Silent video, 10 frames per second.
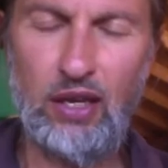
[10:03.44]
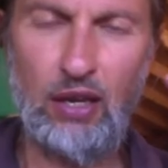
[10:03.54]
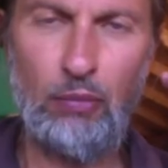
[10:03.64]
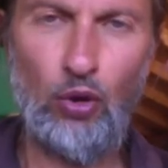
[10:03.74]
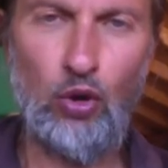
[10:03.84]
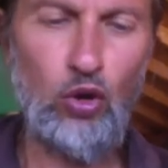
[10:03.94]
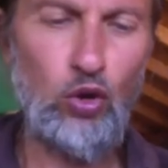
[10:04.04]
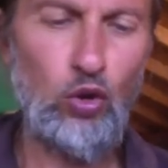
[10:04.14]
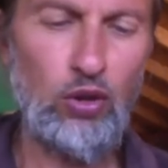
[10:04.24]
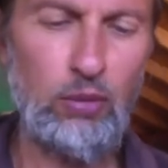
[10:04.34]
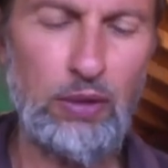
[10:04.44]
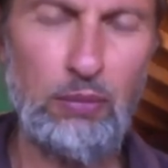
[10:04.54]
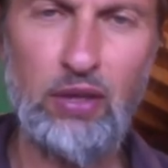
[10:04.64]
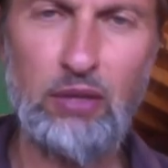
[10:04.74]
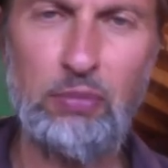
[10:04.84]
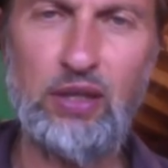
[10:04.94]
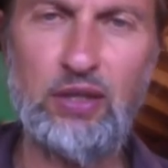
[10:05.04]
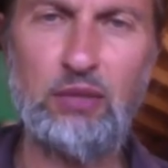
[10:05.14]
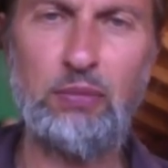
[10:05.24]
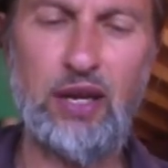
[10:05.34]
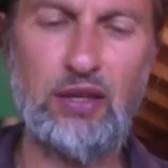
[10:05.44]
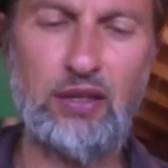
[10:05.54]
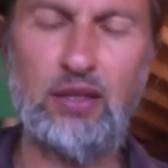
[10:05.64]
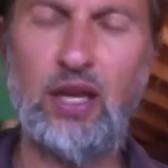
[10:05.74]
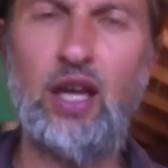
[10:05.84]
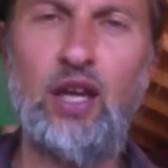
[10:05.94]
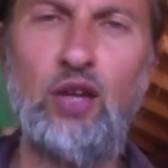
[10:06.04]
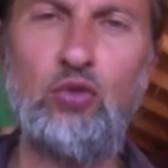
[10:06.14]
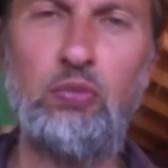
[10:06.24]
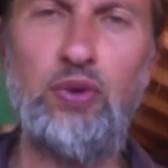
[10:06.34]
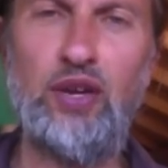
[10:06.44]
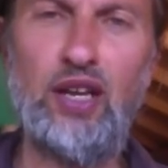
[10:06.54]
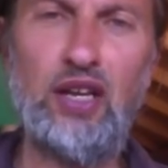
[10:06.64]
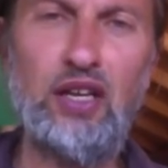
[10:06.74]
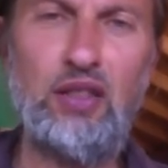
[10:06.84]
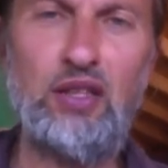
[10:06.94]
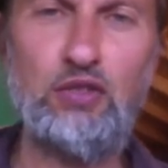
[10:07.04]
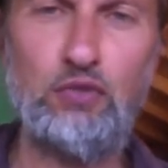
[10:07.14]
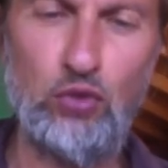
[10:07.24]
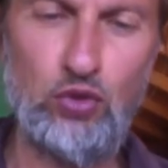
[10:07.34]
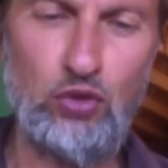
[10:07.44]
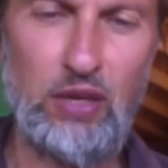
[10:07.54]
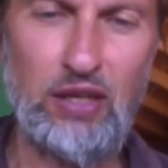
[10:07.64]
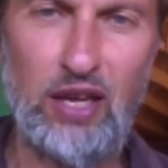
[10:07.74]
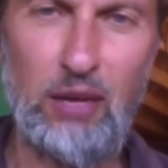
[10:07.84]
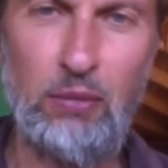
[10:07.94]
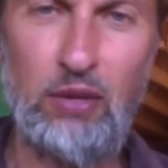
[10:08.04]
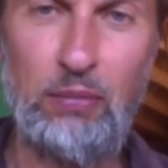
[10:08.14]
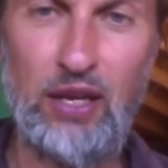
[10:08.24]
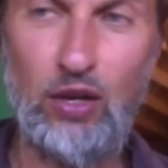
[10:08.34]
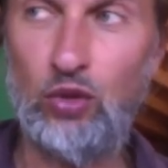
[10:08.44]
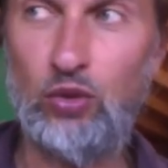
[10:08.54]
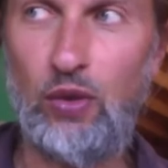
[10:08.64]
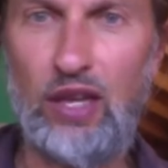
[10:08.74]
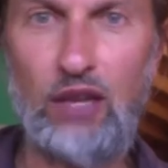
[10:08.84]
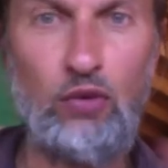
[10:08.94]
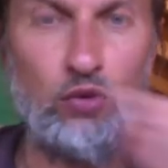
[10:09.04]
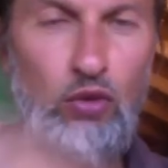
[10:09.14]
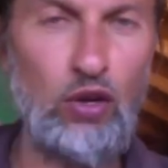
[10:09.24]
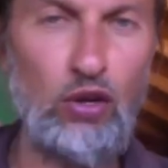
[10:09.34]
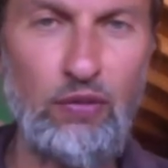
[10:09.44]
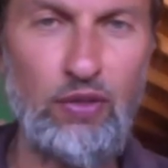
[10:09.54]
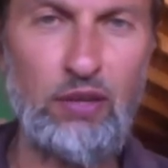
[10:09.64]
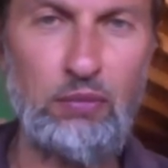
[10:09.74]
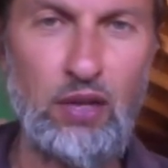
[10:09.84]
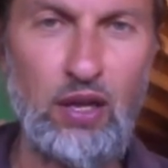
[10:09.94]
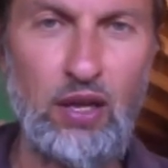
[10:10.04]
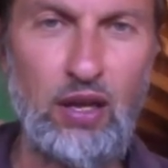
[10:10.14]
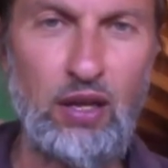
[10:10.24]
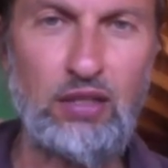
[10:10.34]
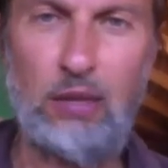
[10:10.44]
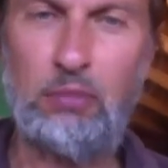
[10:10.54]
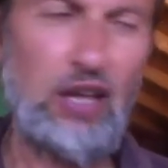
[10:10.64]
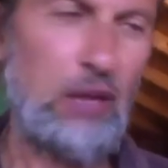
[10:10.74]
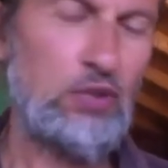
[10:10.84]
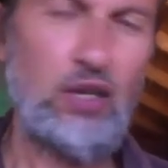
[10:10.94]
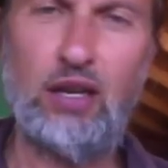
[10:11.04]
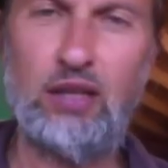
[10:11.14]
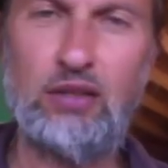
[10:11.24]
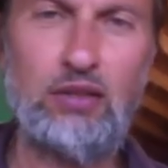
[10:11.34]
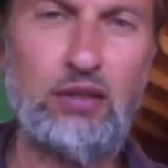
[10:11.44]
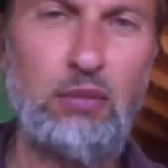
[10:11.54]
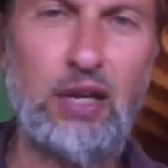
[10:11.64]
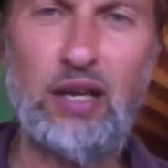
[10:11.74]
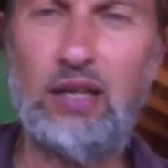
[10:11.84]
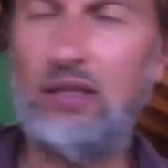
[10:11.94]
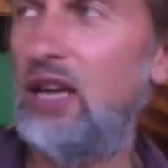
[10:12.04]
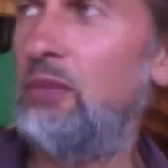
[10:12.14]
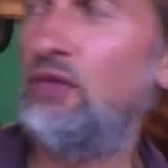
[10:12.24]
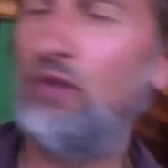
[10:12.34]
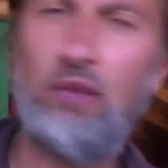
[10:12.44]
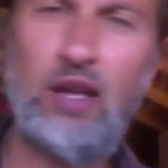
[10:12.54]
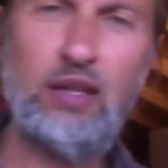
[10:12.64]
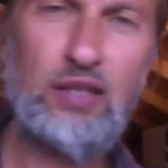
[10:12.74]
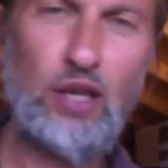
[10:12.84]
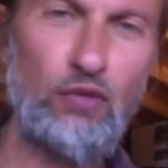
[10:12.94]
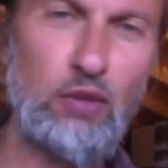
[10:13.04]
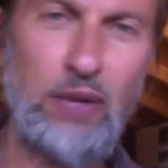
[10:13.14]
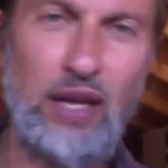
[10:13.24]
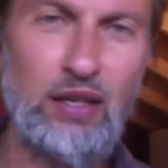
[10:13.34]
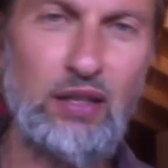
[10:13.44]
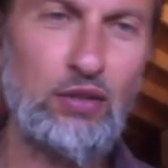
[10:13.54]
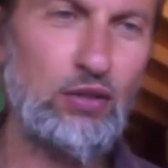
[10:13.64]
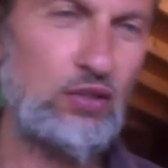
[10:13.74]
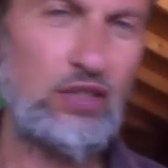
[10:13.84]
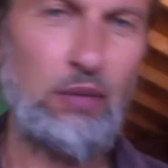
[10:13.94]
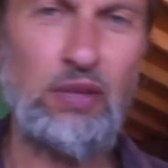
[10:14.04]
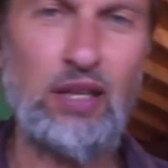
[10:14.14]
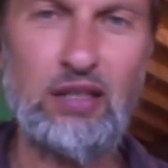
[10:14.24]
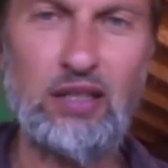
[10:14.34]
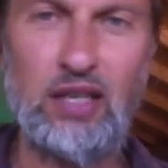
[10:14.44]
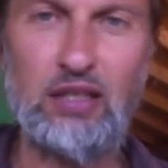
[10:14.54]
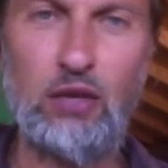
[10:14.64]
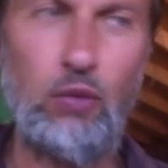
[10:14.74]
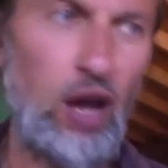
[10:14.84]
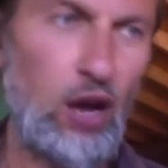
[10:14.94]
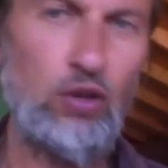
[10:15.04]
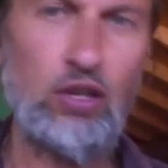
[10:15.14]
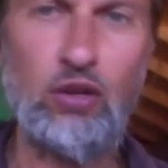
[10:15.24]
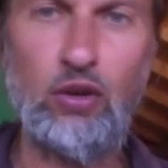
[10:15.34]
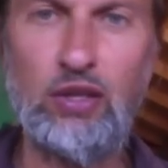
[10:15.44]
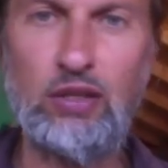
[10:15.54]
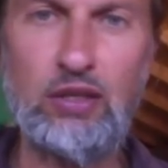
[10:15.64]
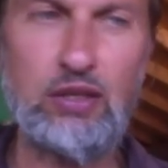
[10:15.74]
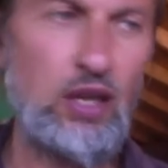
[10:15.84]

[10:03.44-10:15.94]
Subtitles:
about all the people that participated to bring these foods on my table and being also thankful to all of them, sometimes I got bananas coming from the other side of the planet or some things, and I say, wow, you know, this is